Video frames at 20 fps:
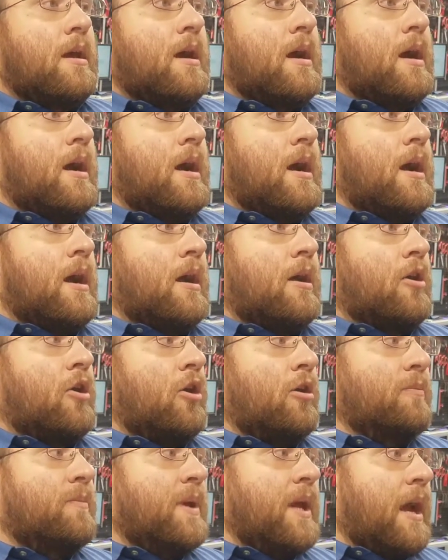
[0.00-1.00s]

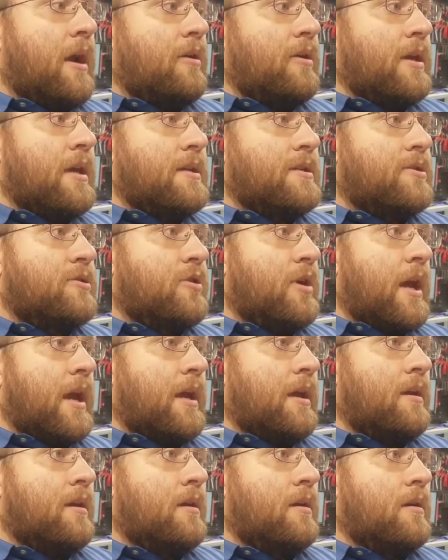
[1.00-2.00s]
Called me out
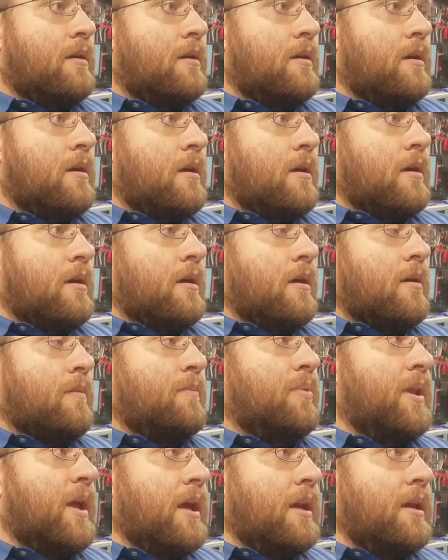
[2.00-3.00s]
yesterday
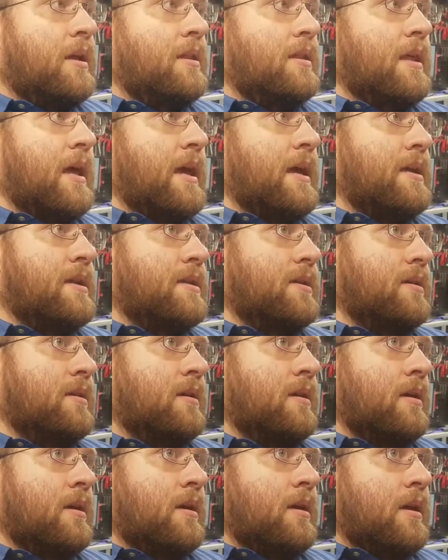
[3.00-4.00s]
complaining that
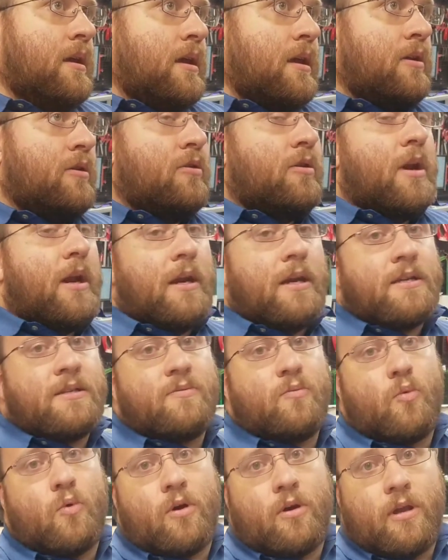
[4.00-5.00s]
internet isn't
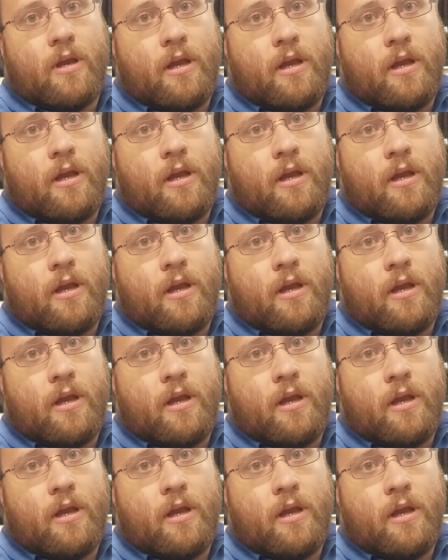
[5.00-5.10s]
working.